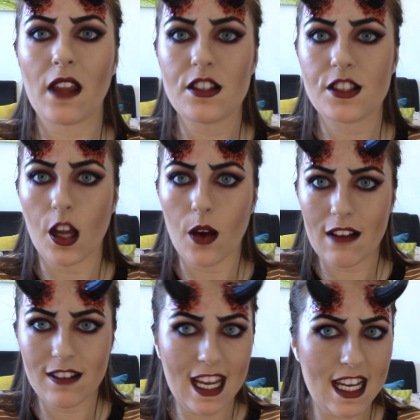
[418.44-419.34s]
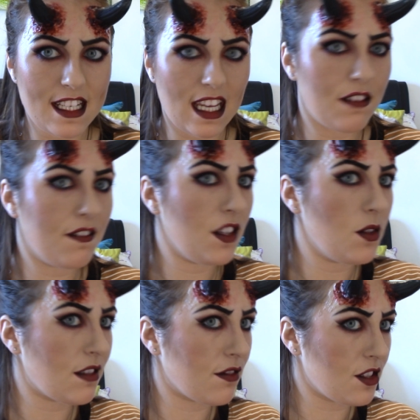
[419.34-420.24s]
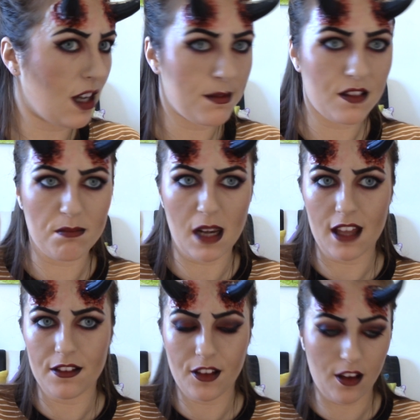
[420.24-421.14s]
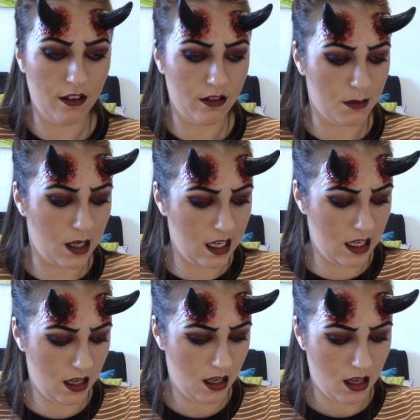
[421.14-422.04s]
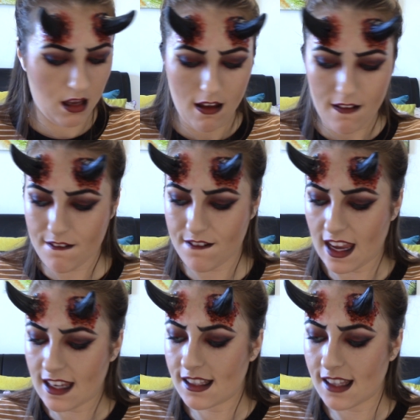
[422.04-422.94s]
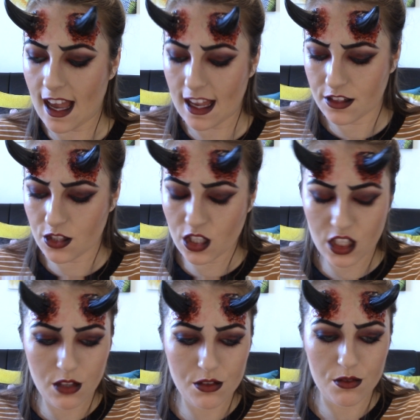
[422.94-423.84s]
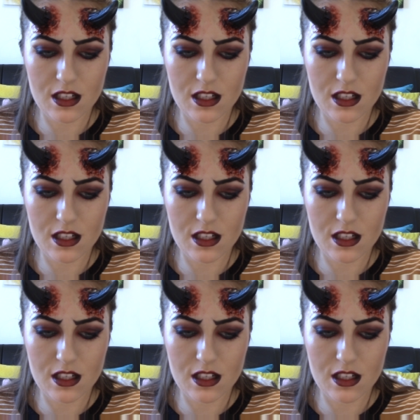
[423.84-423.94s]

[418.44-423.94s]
So I've layered a few different types of bloods over my face and you can use all